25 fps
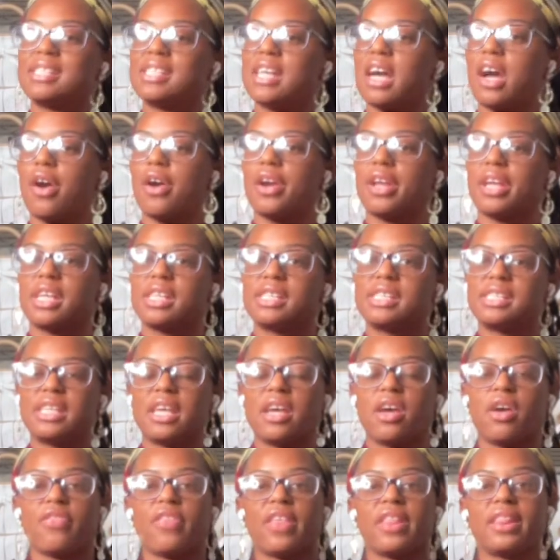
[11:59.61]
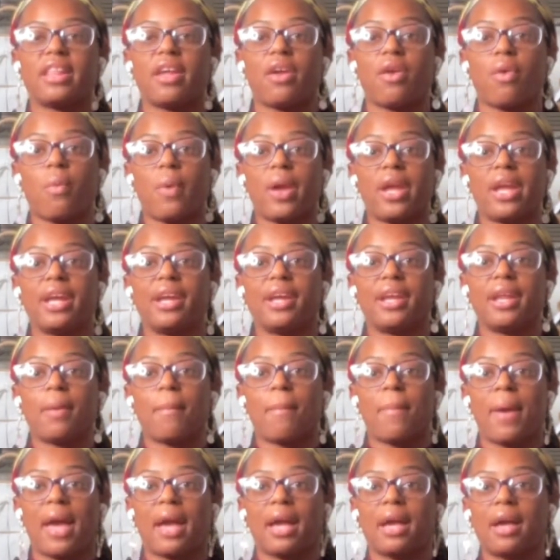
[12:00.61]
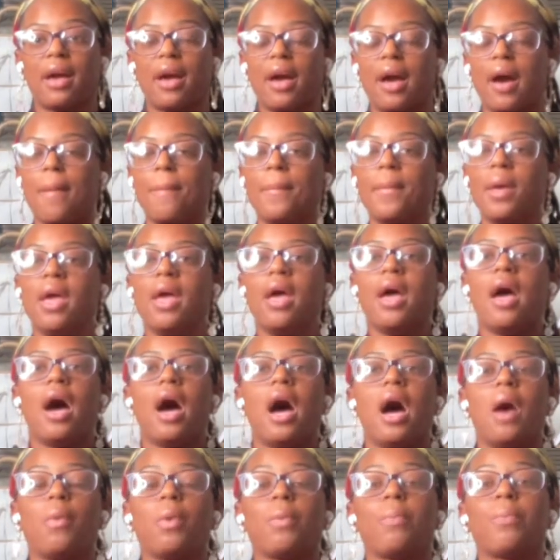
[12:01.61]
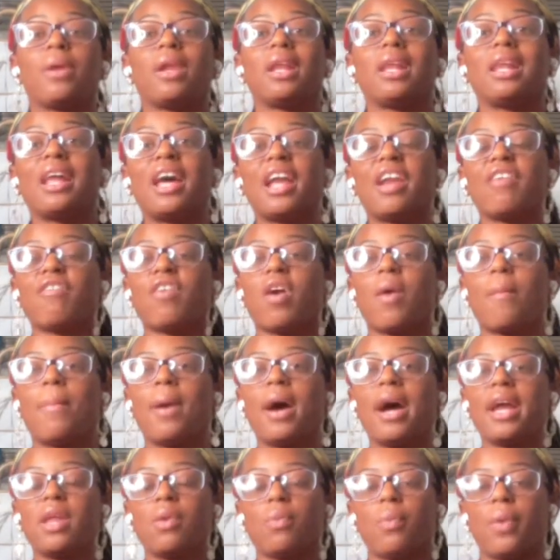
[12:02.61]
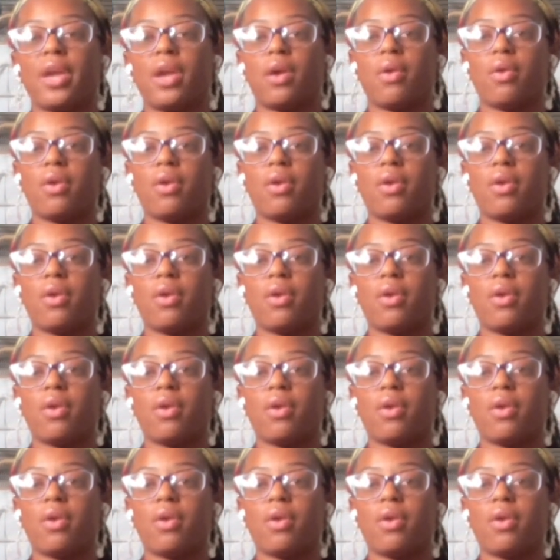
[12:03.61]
I already can tell that they're waking back up. We put a lot of our body weight on